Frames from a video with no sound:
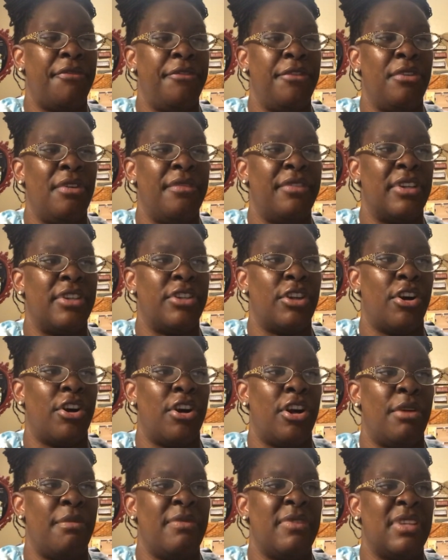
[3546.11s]
Okay, so
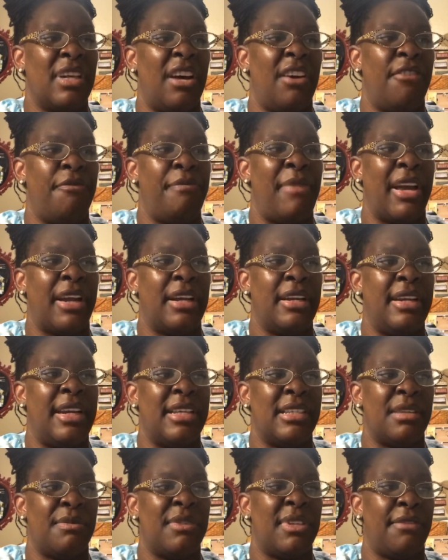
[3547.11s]
let's talk about a few of
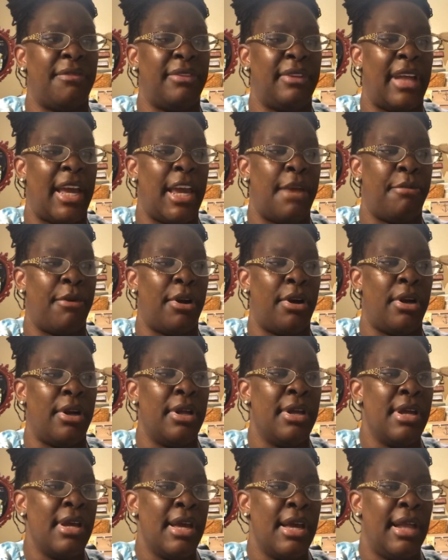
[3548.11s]
the terms of
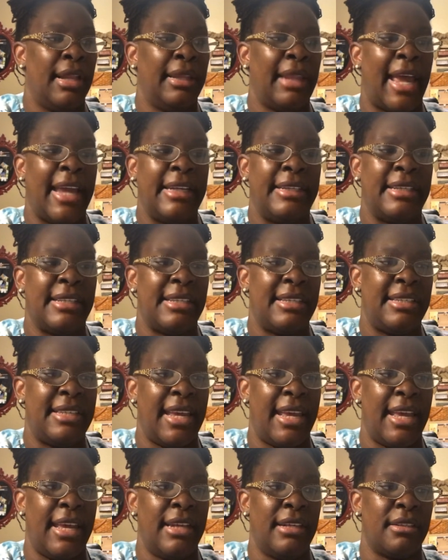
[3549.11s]
mechanisms of
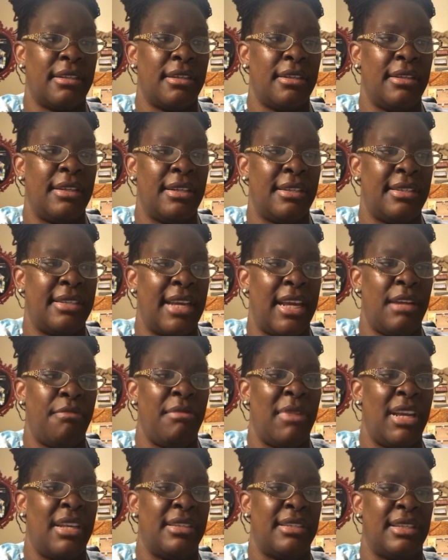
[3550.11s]
labor, like
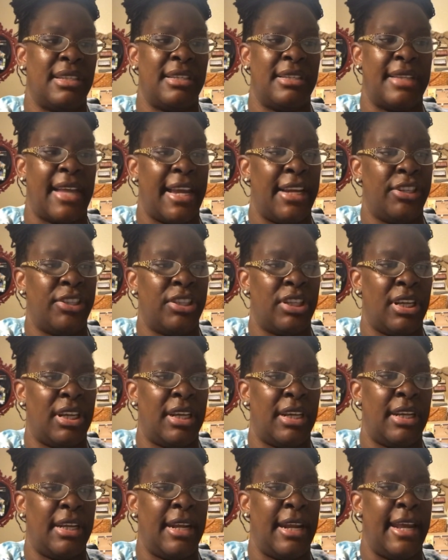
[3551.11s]
descent.
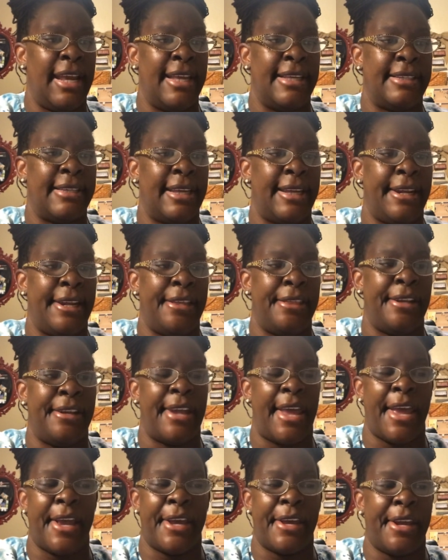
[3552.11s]
Descent means the
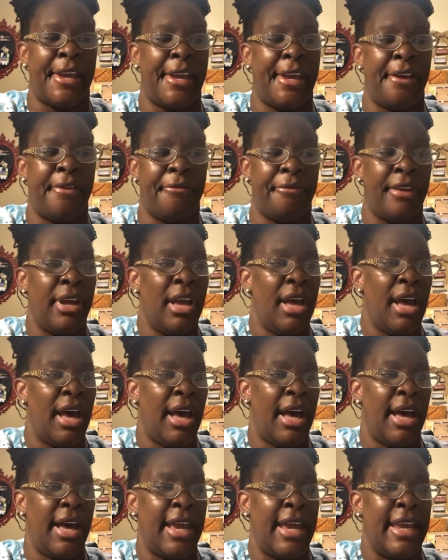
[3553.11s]
station is
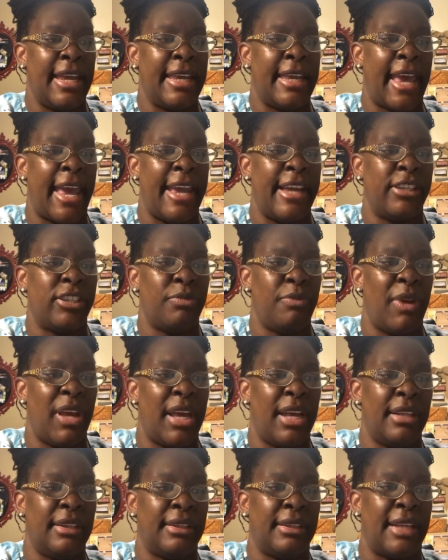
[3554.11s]
it in the negative.
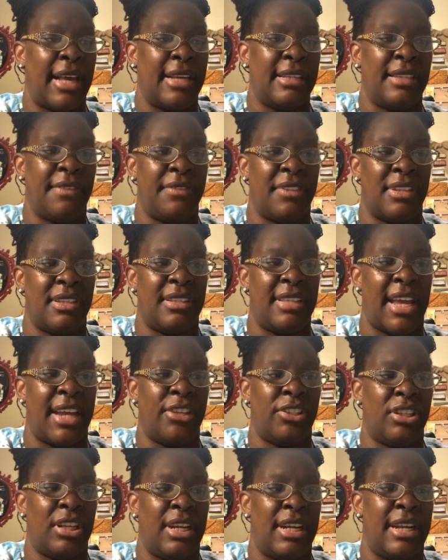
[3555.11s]
Uh,
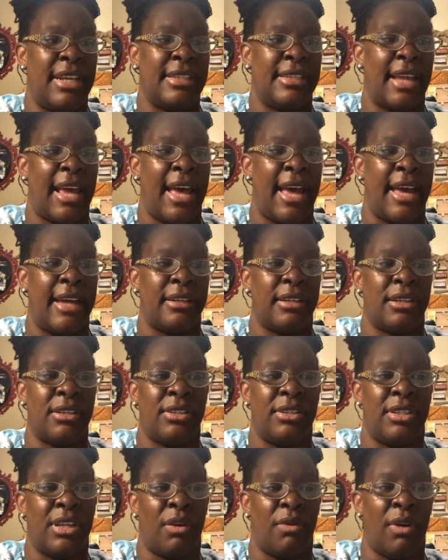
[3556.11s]
engagement, that's if
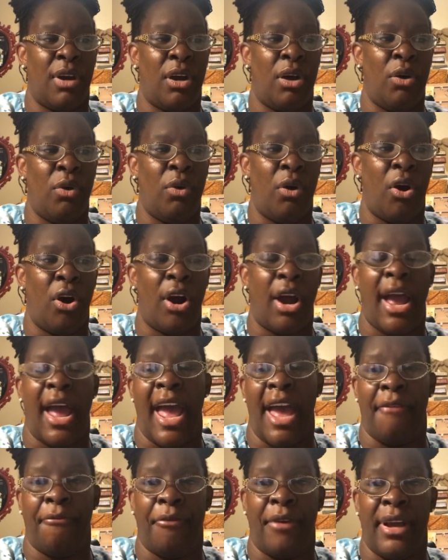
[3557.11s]
the station is
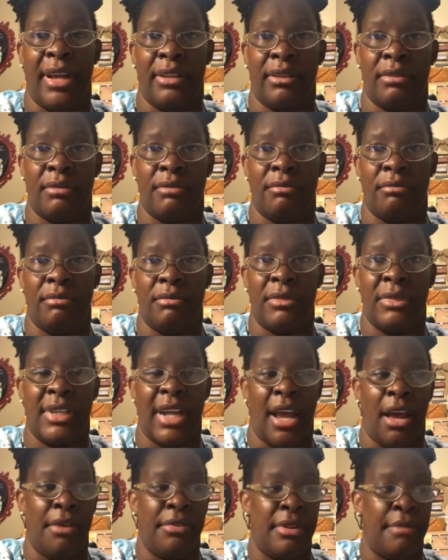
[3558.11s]
at
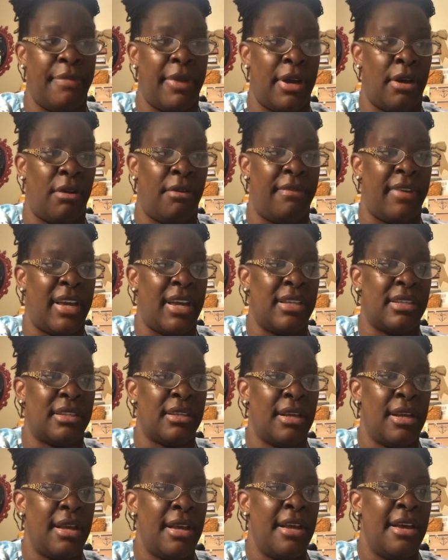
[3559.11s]
zero or halfway
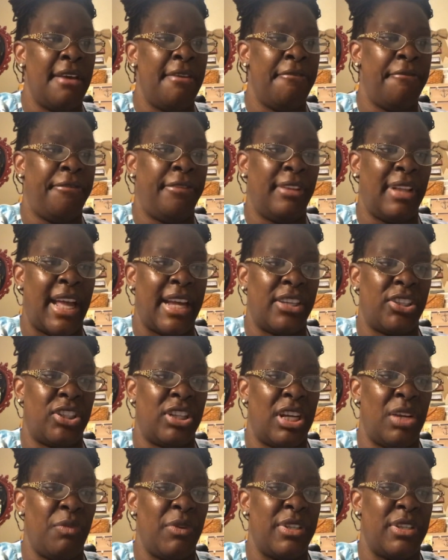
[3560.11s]
down the
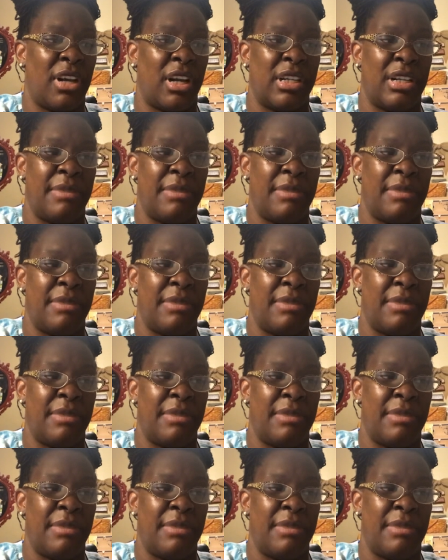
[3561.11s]
pelvis.